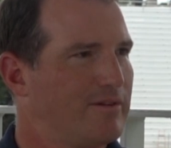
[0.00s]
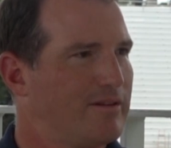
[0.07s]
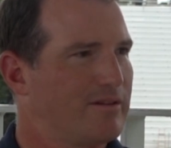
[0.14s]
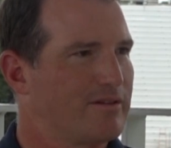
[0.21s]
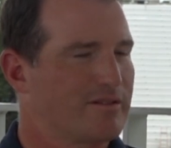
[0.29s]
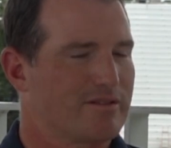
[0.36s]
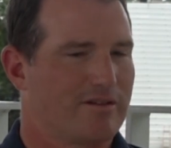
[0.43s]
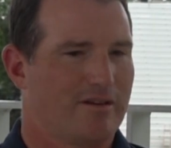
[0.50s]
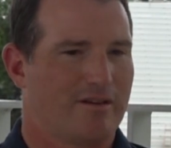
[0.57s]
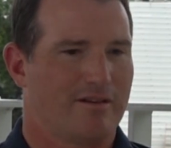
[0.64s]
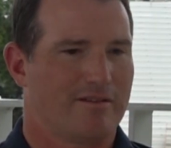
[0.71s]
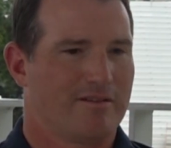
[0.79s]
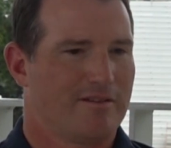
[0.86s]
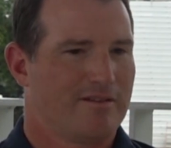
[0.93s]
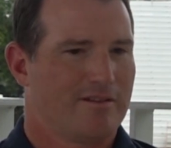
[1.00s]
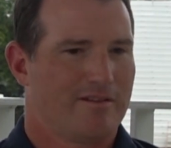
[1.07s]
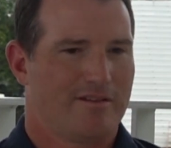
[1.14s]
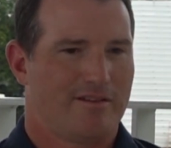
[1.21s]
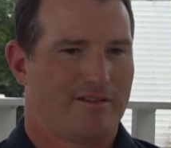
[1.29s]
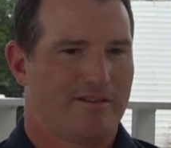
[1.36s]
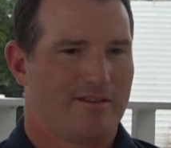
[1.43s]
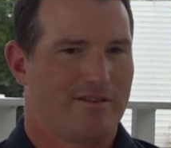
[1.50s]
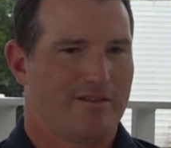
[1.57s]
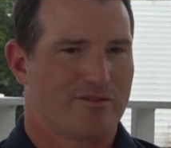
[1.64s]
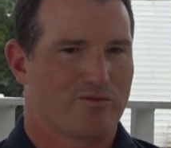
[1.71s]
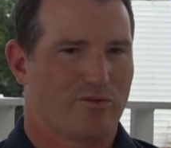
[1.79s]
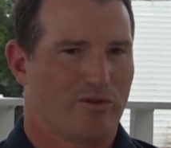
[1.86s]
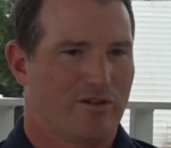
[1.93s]
is
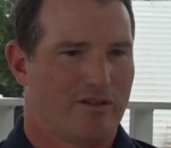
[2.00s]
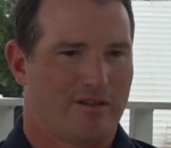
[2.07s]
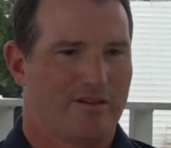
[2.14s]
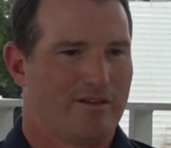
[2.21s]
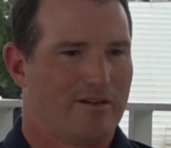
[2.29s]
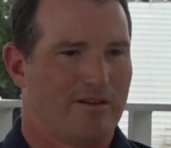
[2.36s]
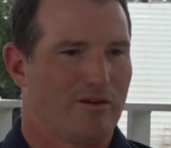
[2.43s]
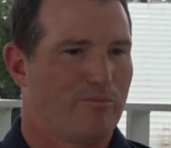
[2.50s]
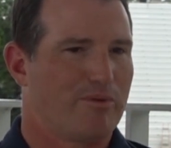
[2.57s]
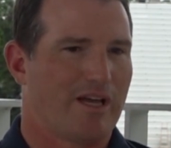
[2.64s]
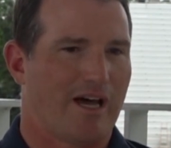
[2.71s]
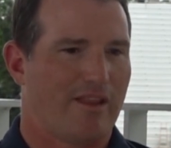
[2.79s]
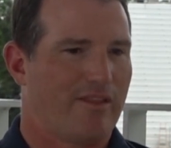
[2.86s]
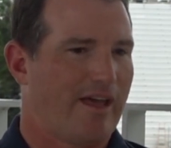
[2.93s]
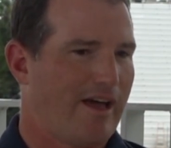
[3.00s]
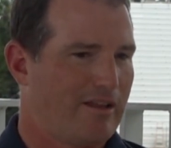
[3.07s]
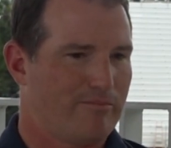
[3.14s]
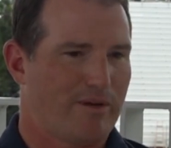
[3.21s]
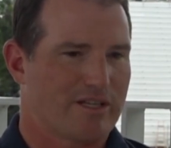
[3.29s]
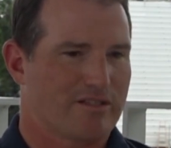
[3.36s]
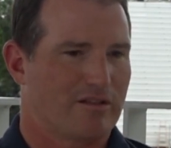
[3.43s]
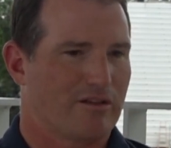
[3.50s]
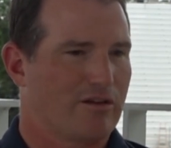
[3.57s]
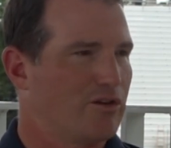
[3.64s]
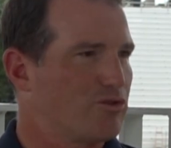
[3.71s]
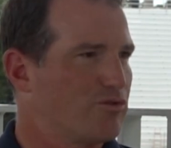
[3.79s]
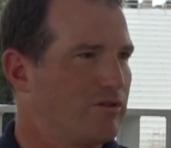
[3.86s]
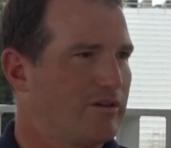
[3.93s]
really beyond that, best in the
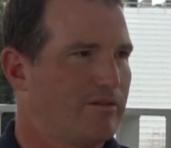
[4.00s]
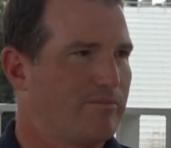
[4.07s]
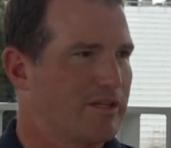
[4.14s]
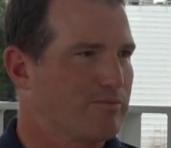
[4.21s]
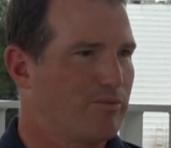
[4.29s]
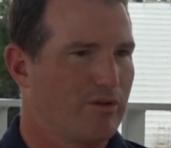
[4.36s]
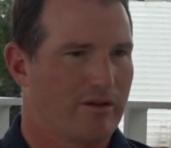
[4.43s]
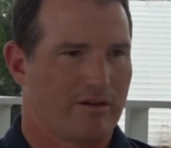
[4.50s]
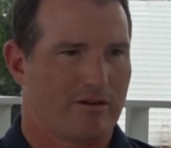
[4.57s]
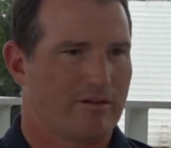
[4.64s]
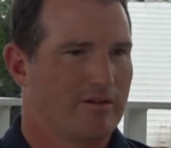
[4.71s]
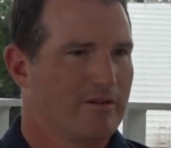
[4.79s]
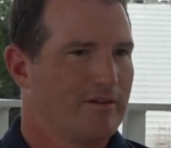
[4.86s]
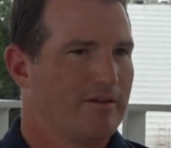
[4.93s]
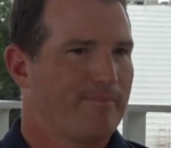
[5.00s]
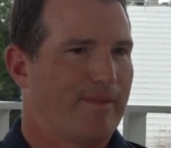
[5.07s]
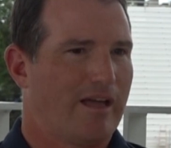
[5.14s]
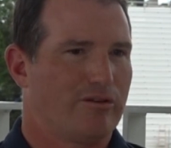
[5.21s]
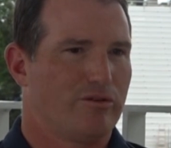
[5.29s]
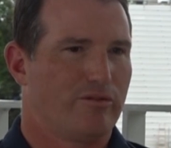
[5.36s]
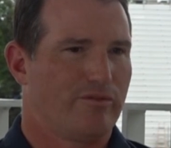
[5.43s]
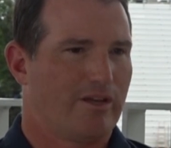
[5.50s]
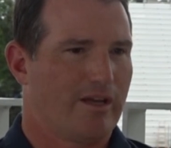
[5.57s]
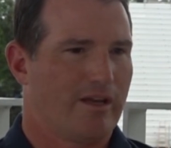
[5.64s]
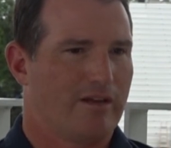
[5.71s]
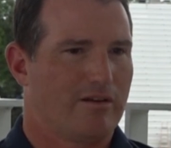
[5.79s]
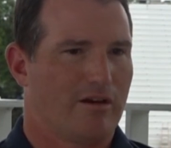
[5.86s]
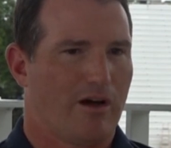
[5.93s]
country, best player at
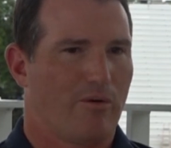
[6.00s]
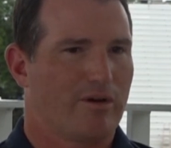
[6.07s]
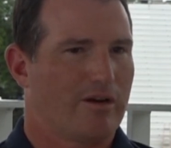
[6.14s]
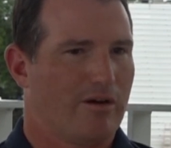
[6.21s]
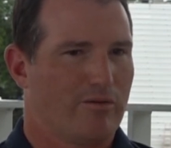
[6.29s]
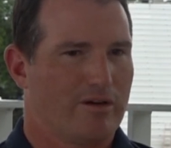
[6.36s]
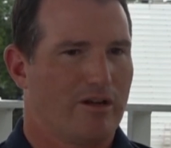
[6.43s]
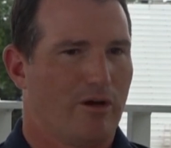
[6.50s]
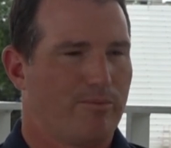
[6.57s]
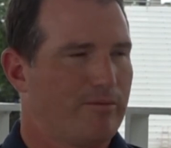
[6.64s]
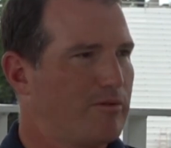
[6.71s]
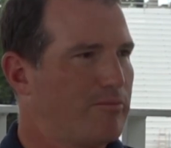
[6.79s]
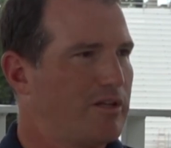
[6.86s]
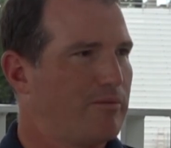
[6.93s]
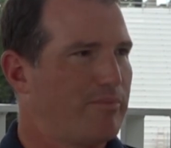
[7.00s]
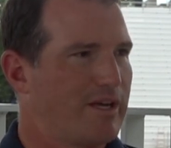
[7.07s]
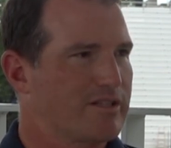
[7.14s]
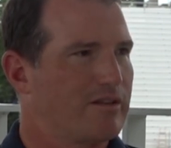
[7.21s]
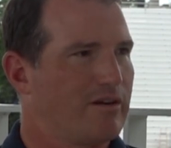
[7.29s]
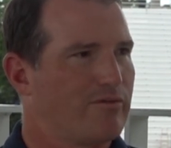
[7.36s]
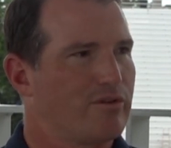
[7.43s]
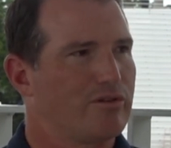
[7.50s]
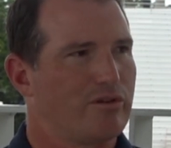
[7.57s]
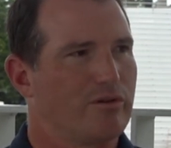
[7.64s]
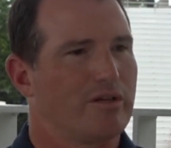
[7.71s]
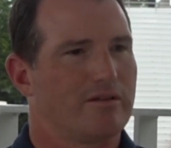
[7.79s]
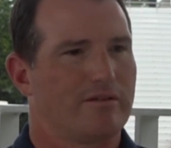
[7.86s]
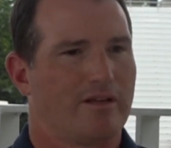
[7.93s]
UVA. No, I want to help him to be the best to ever
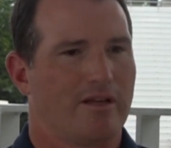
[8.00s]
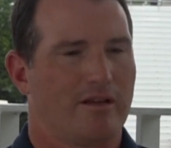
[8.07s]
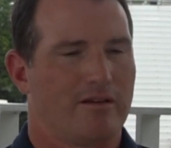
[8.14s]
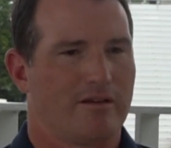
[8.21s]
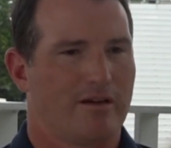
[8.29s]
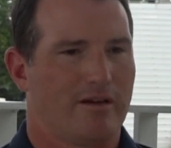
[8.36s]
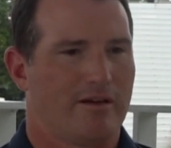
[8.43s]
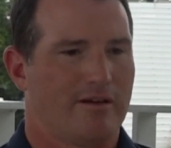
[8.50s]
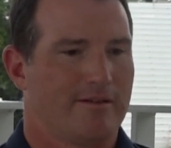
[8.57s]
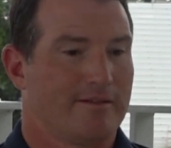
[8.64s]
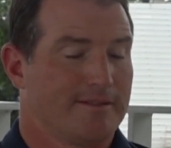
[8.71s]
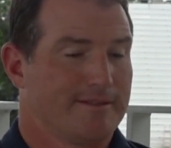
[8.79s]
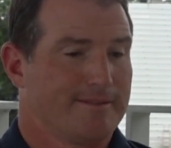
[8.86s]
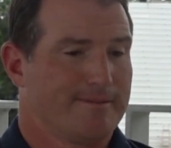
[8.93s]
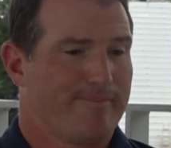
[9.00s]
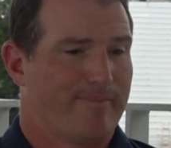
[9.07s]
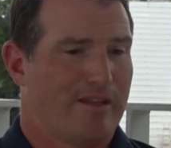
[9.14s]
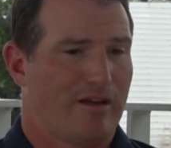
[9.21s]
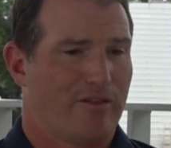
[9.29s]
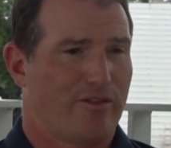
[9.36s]
do it. And I